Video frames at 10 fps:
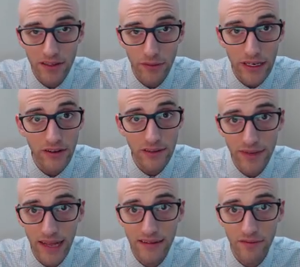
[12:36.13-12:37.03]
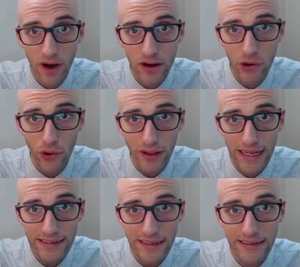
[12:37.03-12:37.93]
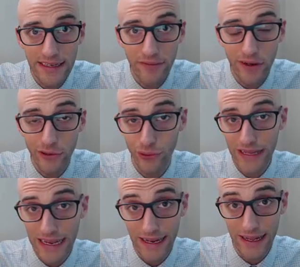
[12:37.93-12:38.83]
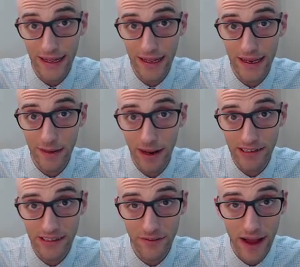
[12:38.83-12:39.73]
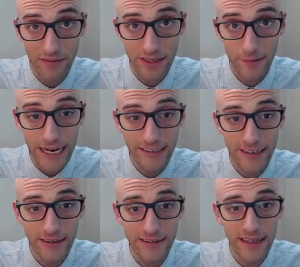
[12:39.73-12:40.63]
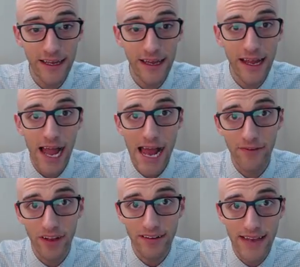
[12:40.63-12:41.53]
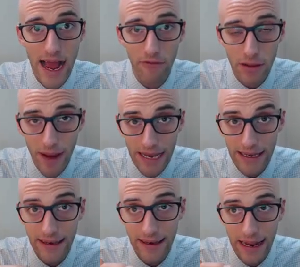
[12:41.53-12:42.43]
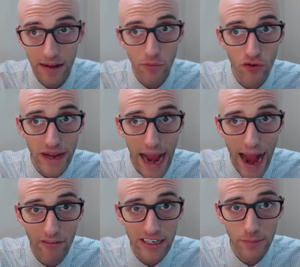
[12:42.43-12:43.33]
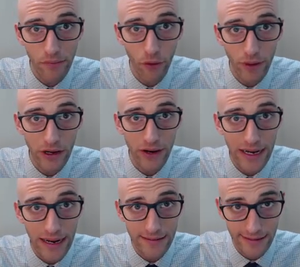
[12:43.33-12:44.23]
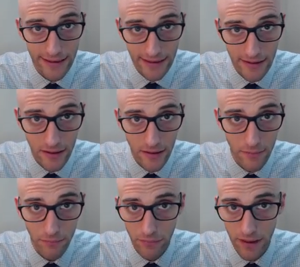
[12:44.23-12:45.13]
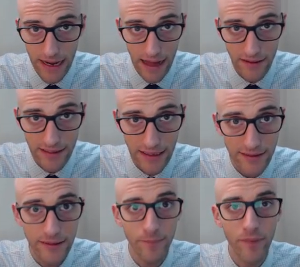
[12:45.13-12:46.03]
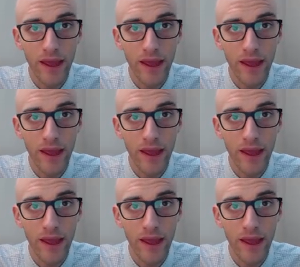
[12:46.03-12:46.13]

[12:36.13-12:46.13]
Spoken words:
So we do some tests of autocorrelation to see if there's really independence of observations. And if there's not, we might need to take a moving average before we do any kind of statistical analysis.